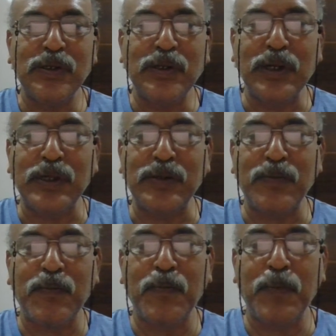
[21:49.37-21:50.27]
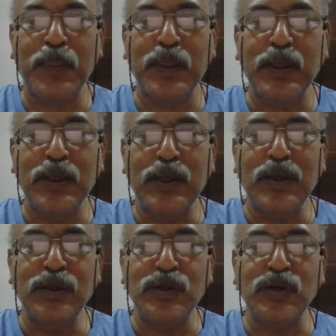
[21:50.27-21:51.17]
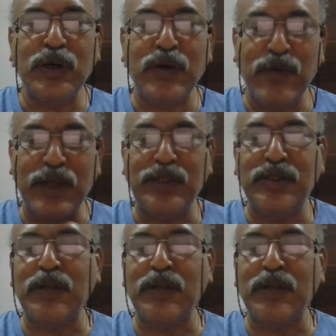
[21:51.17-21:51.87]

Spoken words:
right? So weights and